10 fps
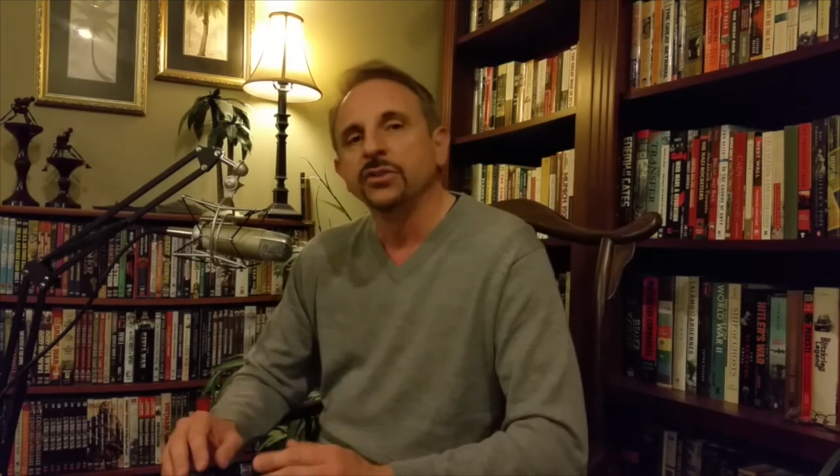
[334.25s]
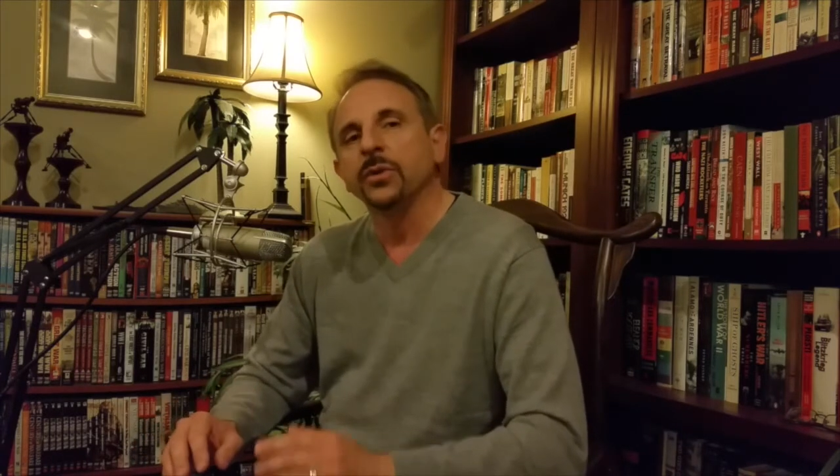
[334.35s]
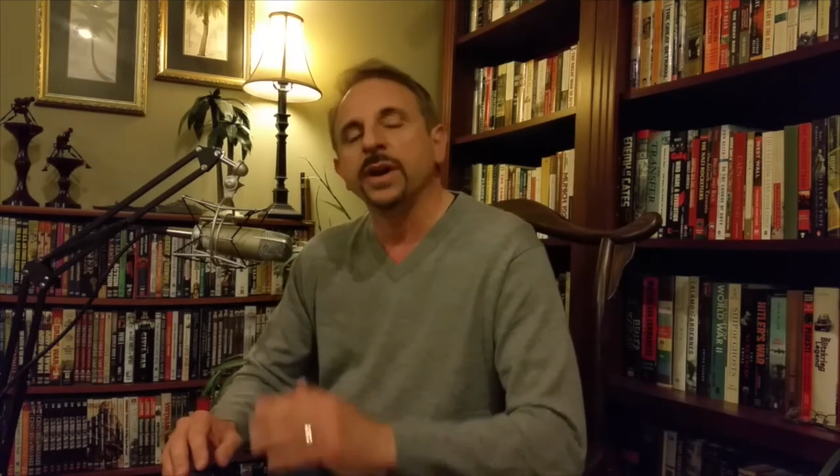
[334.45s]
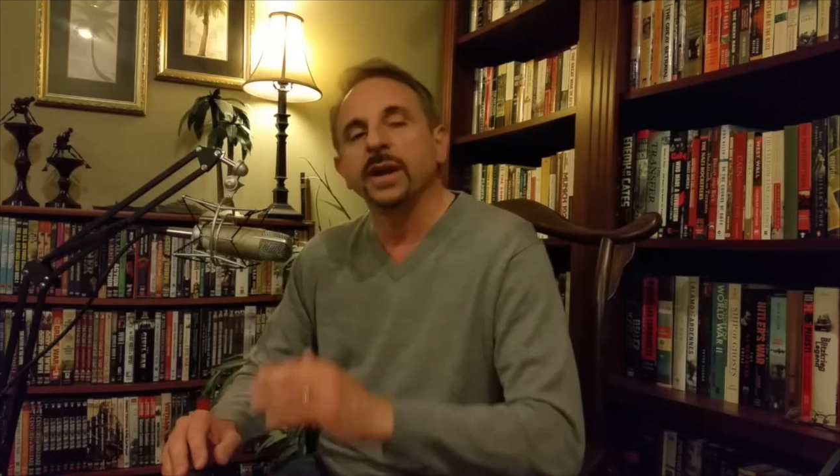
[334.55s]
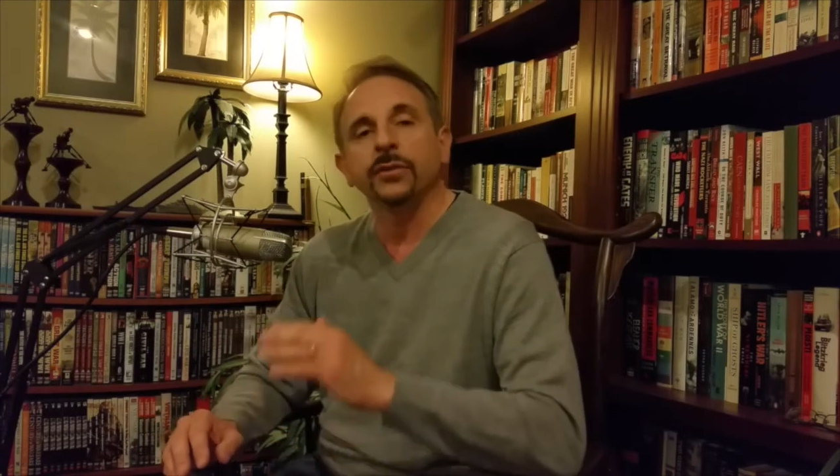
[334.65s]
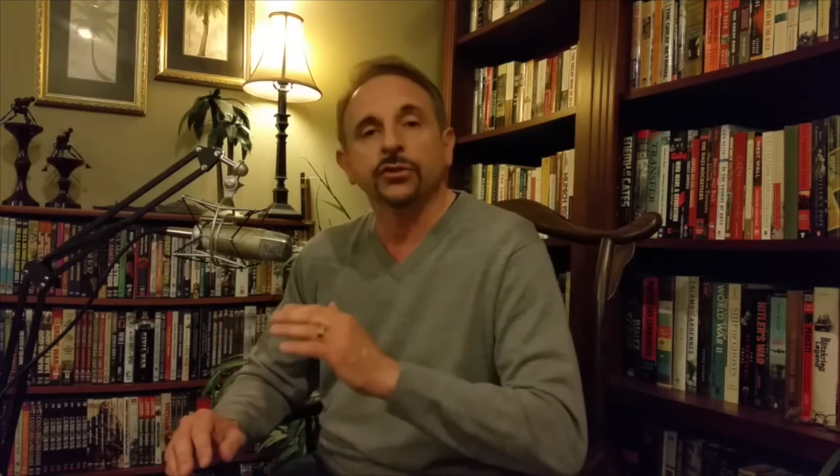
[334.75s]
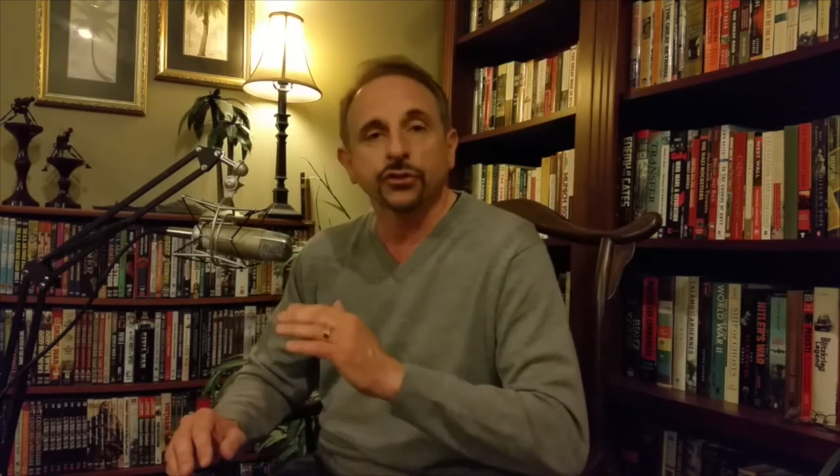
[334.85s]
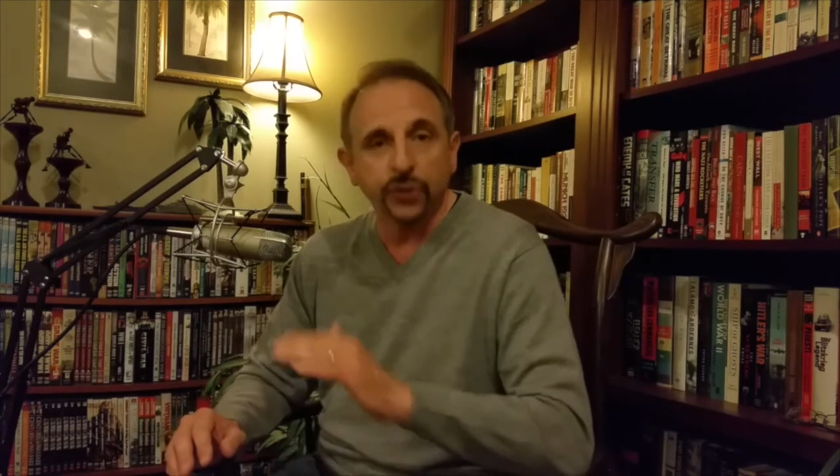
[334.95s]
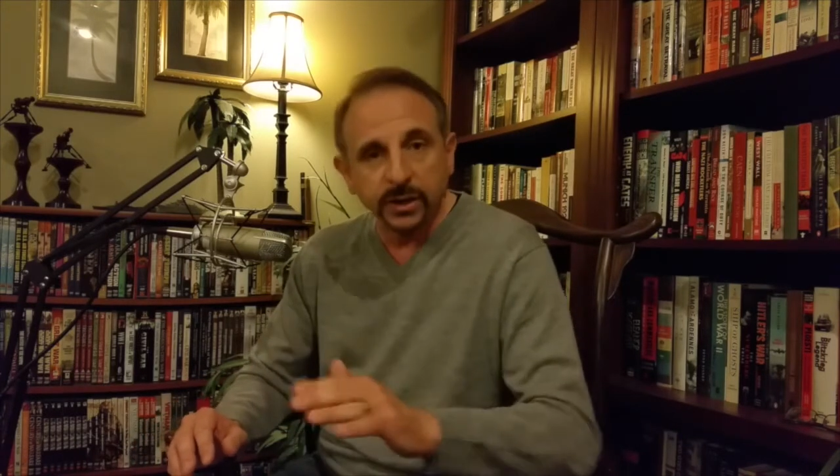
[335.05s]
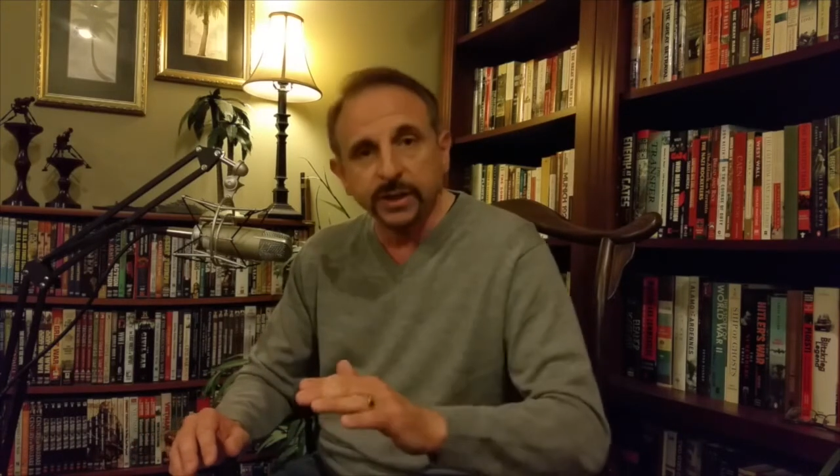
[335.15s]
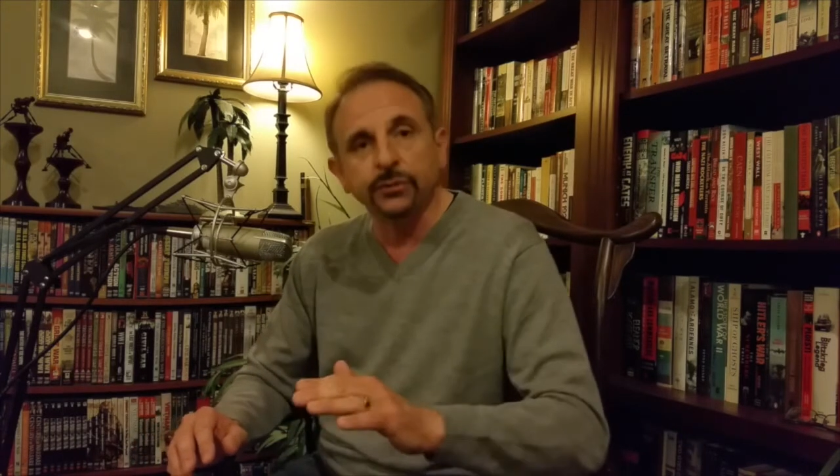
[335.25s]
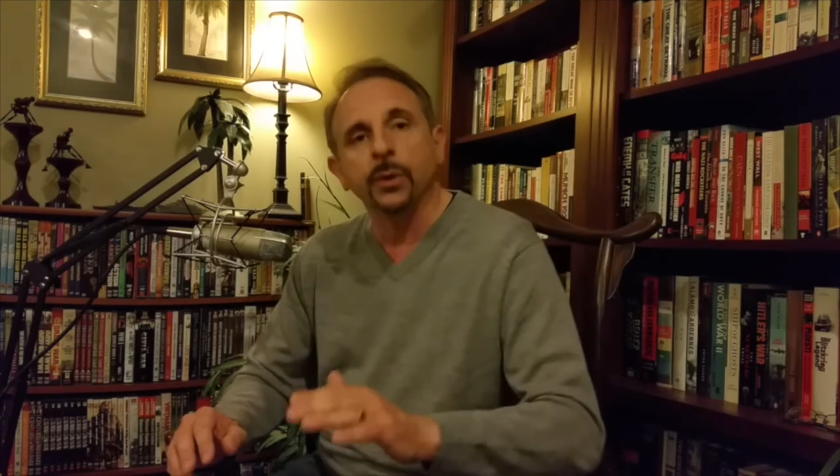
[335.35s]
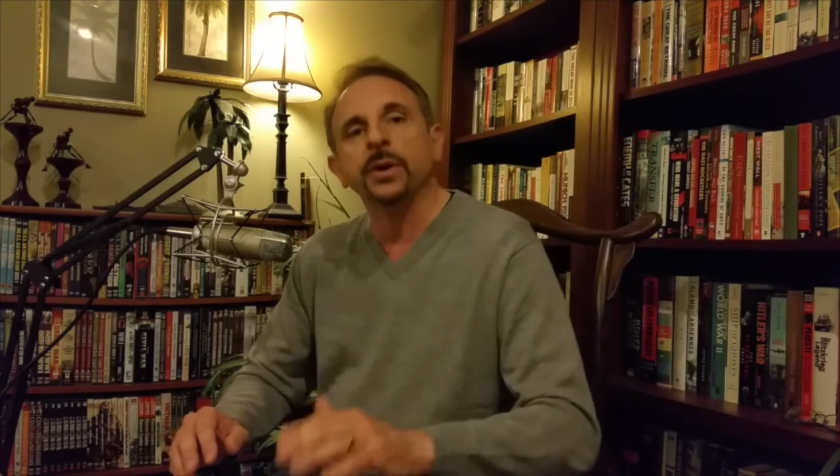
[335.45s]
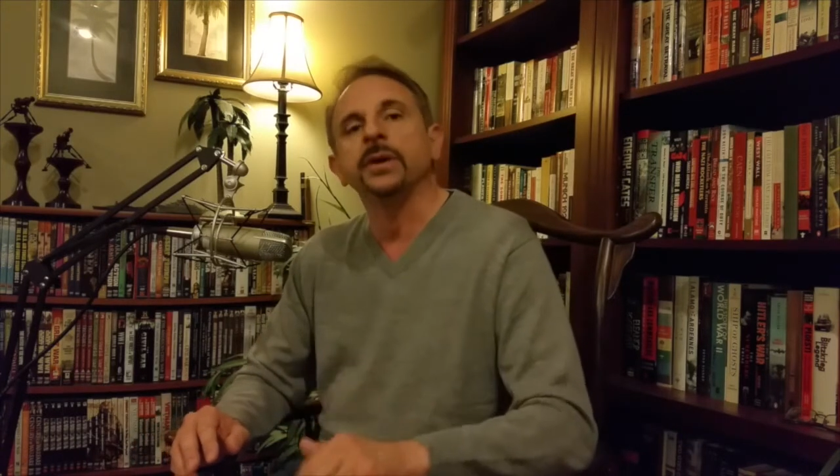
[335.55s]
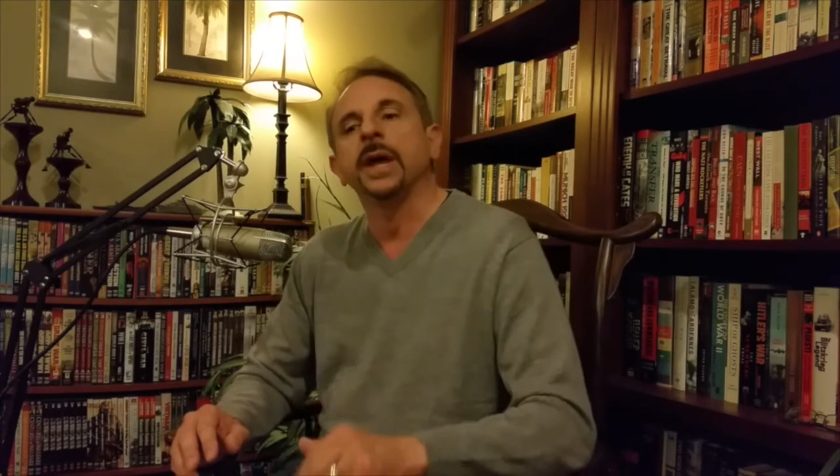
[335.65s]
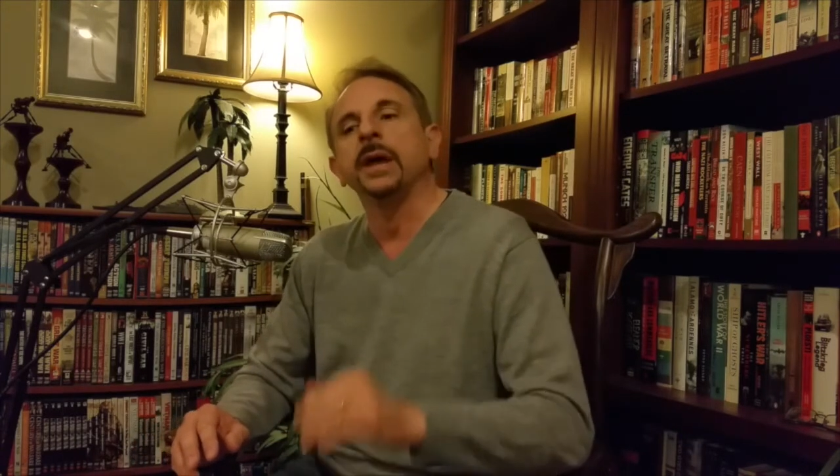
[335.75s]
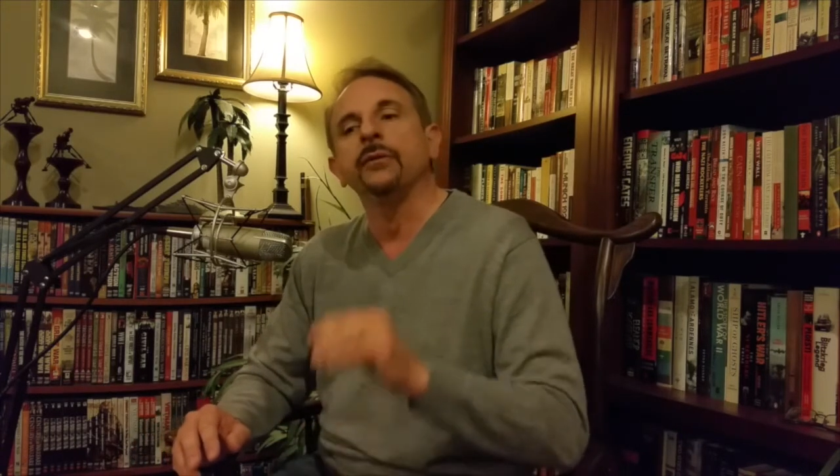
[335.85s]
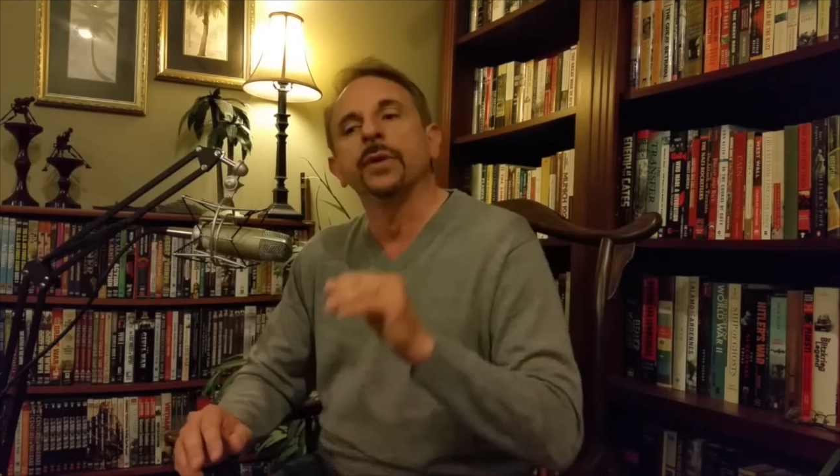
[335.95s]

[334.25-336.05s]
So I never strictly voted a